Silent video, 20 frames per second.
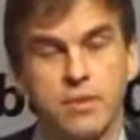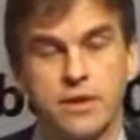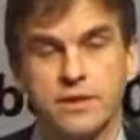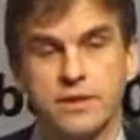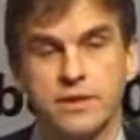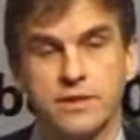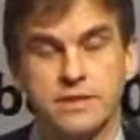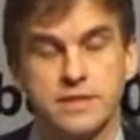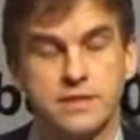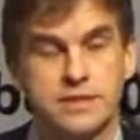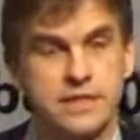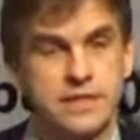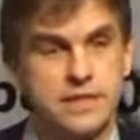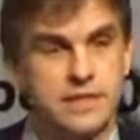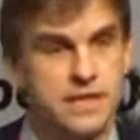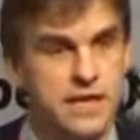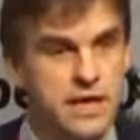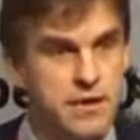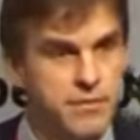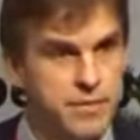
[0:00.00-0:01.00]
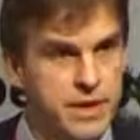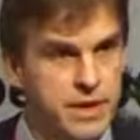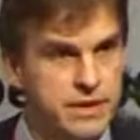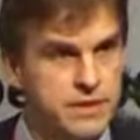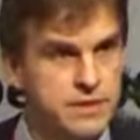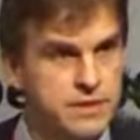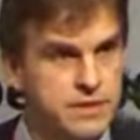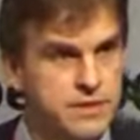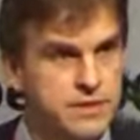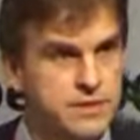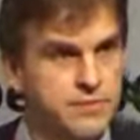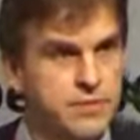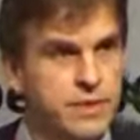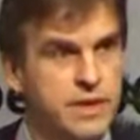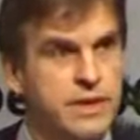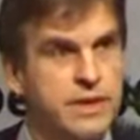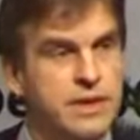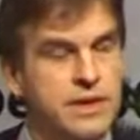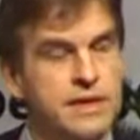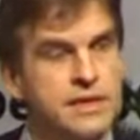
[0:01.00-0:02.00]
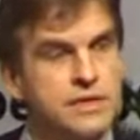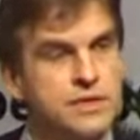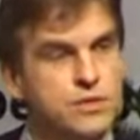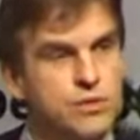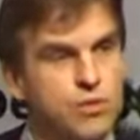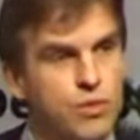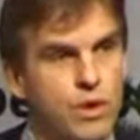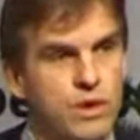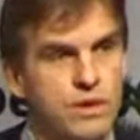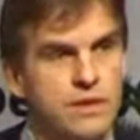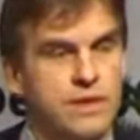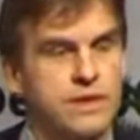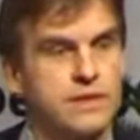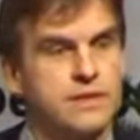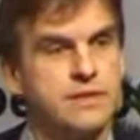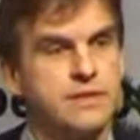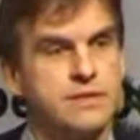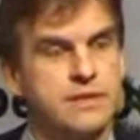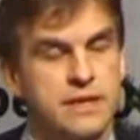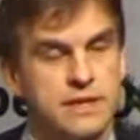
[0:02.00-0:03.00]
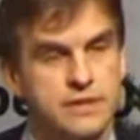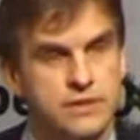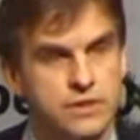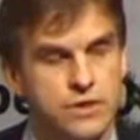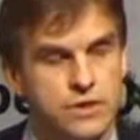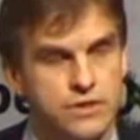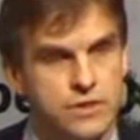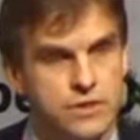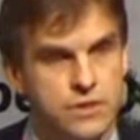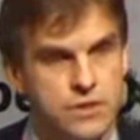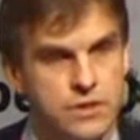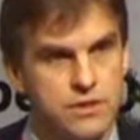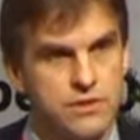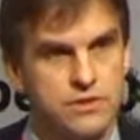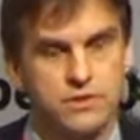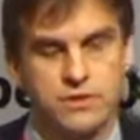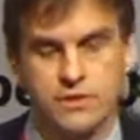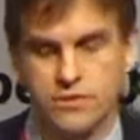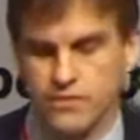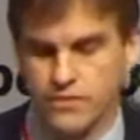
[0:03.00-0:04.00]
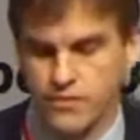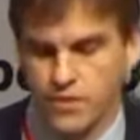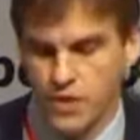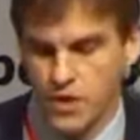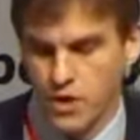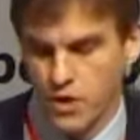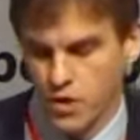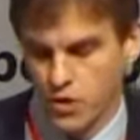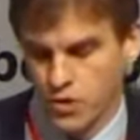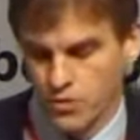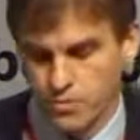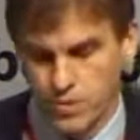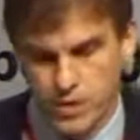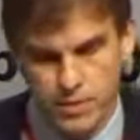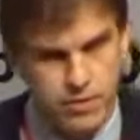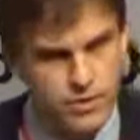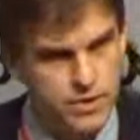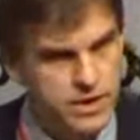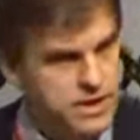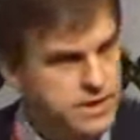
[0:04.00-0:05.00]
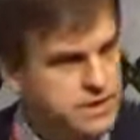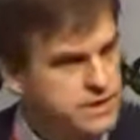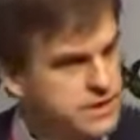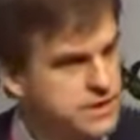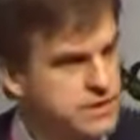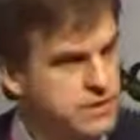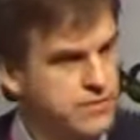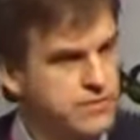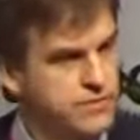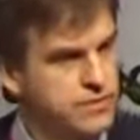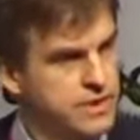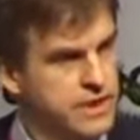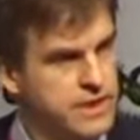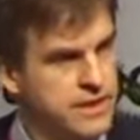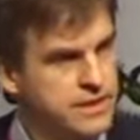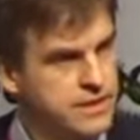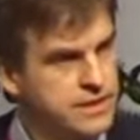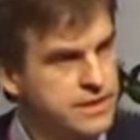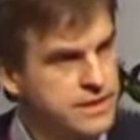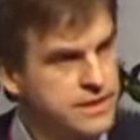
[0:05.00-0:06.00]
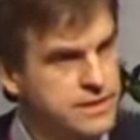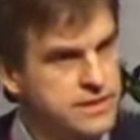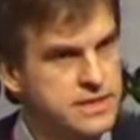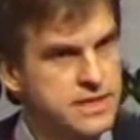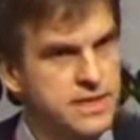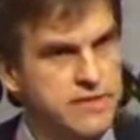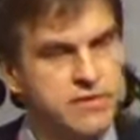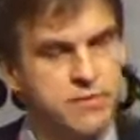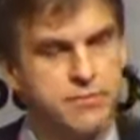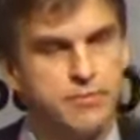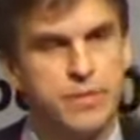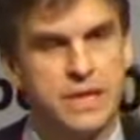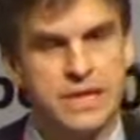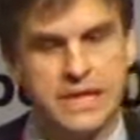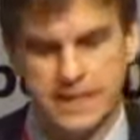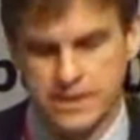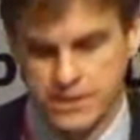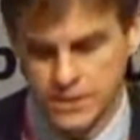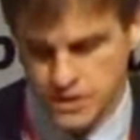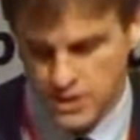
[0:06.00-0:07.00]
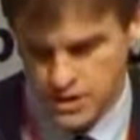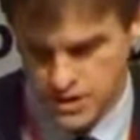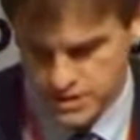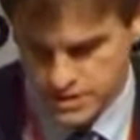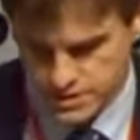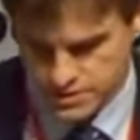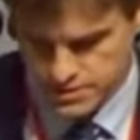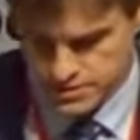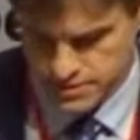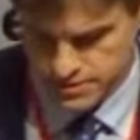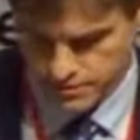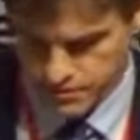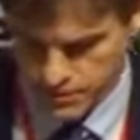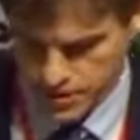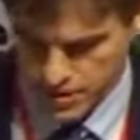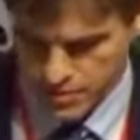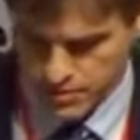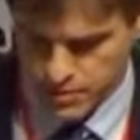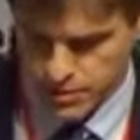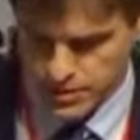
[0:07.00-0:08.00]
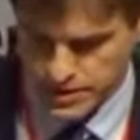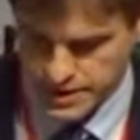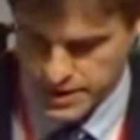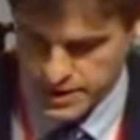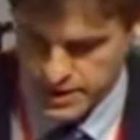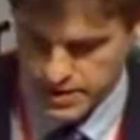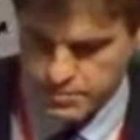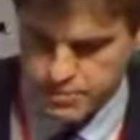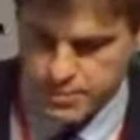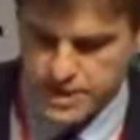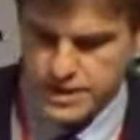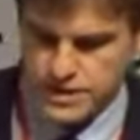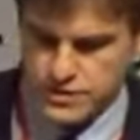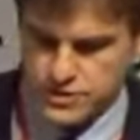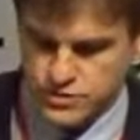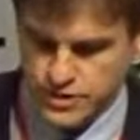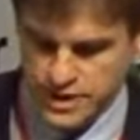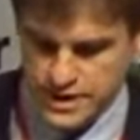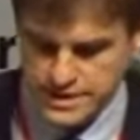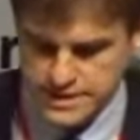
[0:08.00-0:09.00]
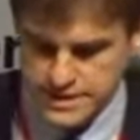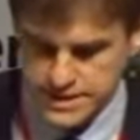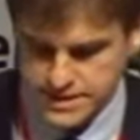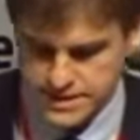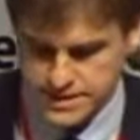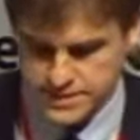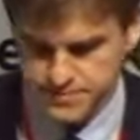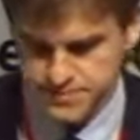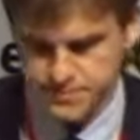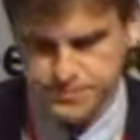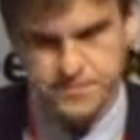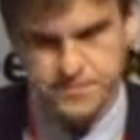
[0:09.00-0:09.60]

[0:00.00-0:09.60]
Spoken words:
but the CDM mechanism is one that has got a lot of popularity, of like $7 billion per year being traded,